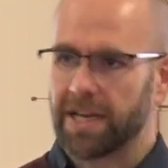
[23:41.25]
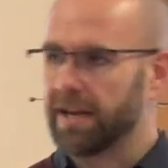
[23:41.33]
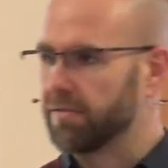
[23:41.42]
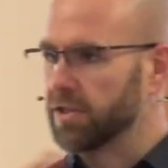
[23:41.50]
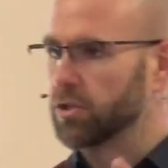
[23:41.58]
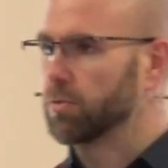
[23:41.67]
that
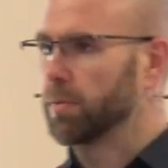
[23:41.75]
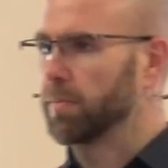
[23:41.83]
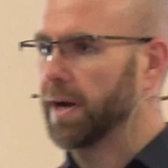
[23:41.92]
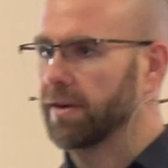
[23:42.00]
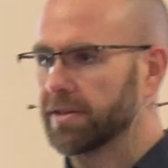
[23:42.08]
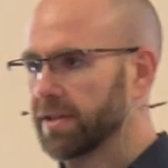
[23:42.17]
have these
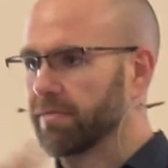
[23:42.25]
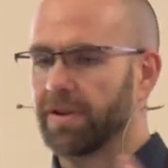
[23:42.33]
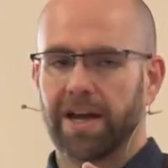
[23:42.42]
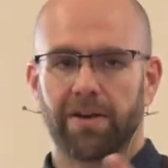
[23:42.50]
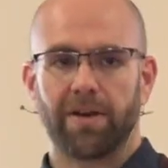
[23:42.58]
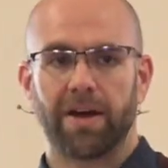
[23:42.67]
superpowers that
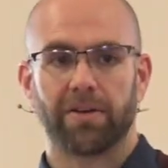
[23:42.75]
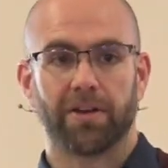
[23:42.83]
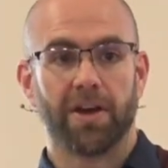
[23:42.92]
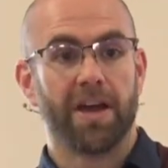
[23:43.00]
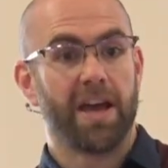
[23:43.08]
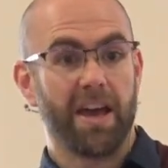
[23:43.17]
fly around,
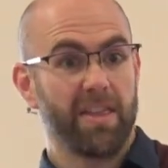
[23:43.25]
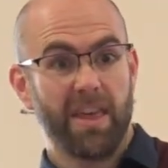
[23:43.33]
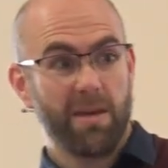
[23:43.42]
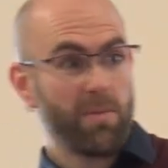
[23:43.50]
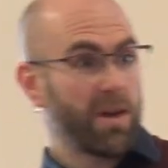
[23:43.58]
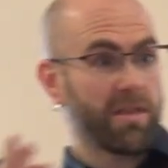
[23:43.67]
and they may